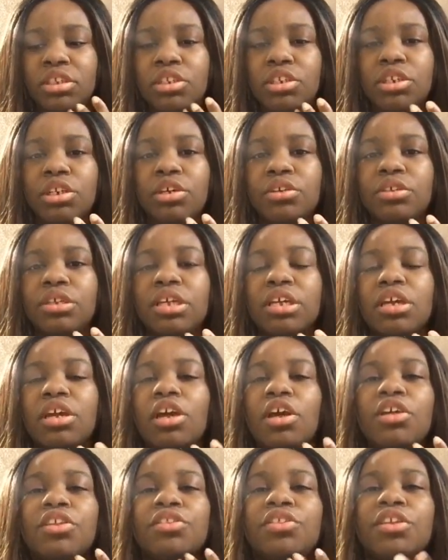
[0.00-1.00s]
You know, like,
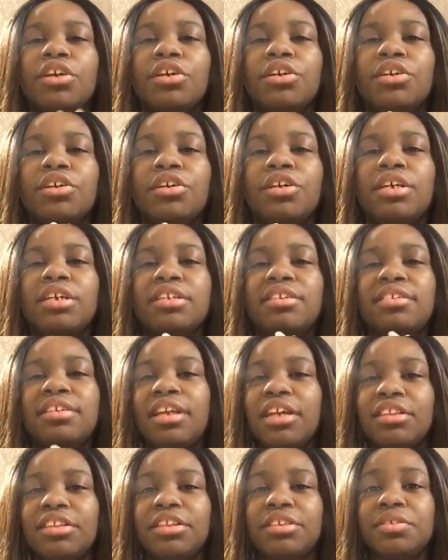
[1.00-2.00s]
there is
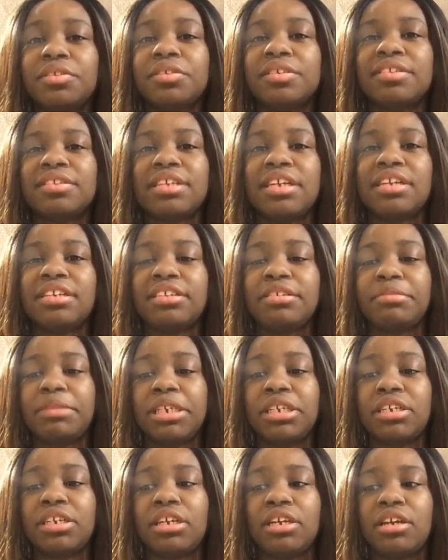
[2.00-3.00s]
nothing you could say to
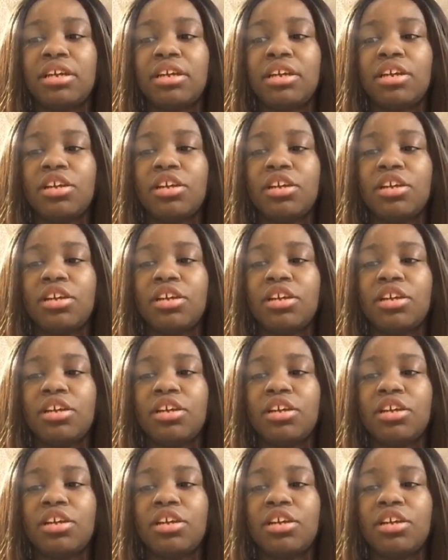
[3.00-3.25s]
me